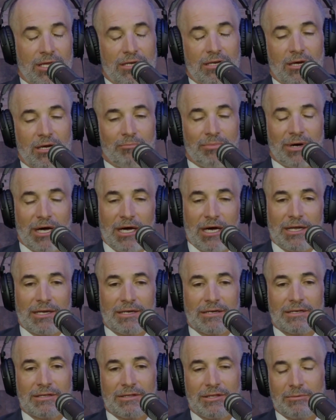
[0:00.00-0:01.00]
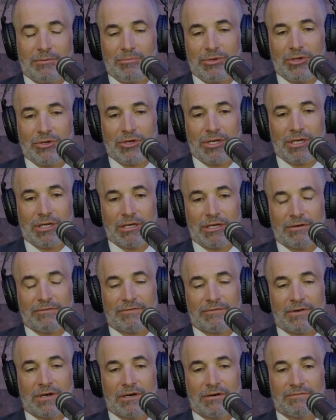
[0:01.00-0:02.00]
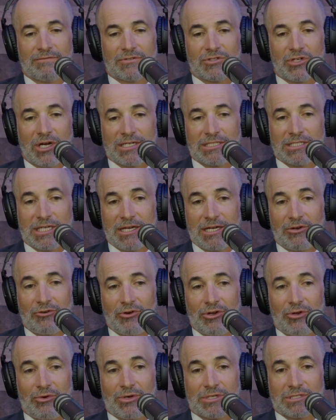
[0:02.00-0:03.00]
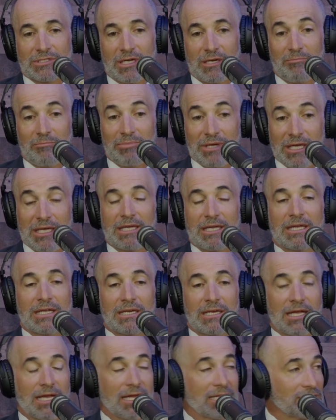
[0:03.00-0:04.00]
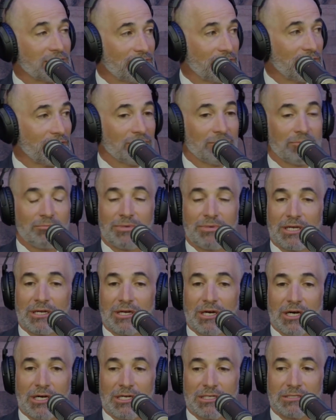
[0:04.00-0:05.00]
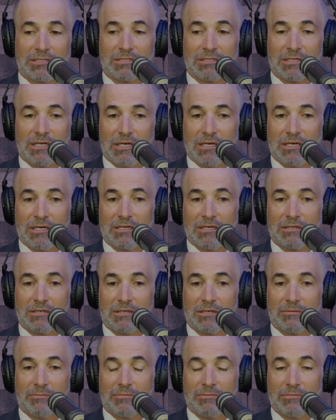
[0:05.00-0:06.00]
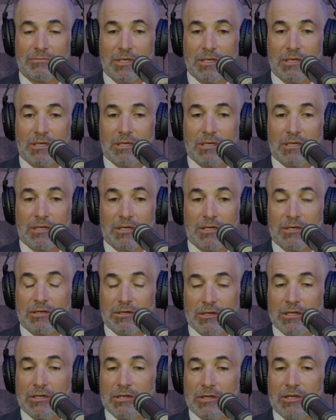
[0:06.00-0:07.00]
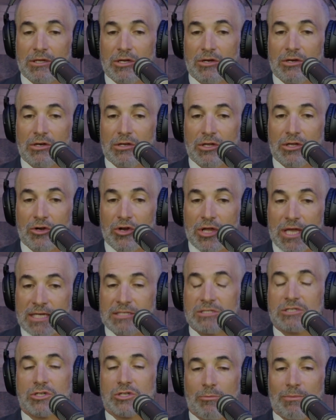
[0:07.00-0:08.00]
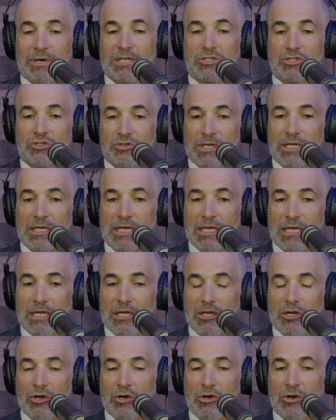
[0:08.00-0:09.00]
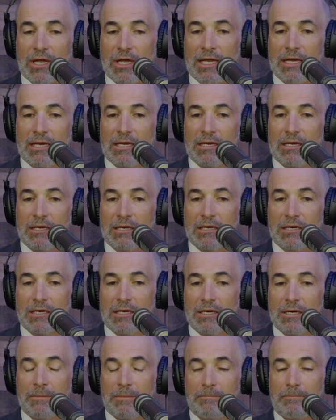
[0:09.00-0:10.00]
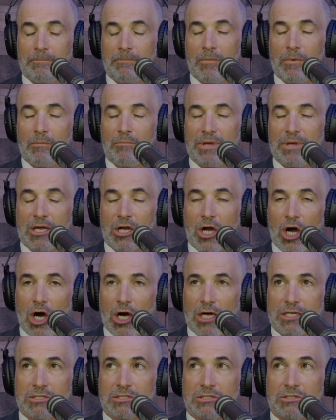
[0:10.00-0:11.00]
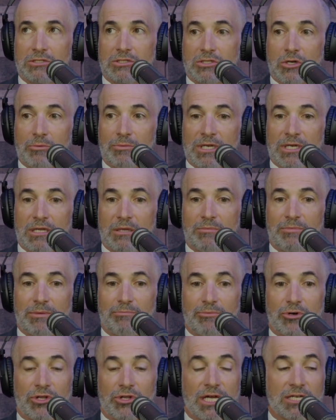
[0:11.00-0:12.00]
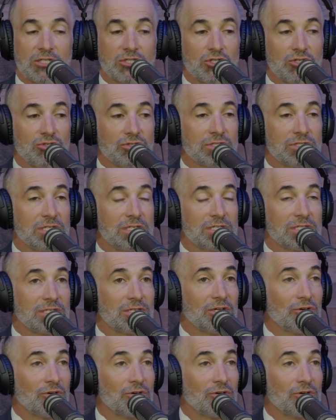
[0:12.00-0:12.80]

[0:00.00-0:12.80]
hit upon the beauty of Dry January USA being in Nashville, because there is so much drinking here, and because so many of the people that choose these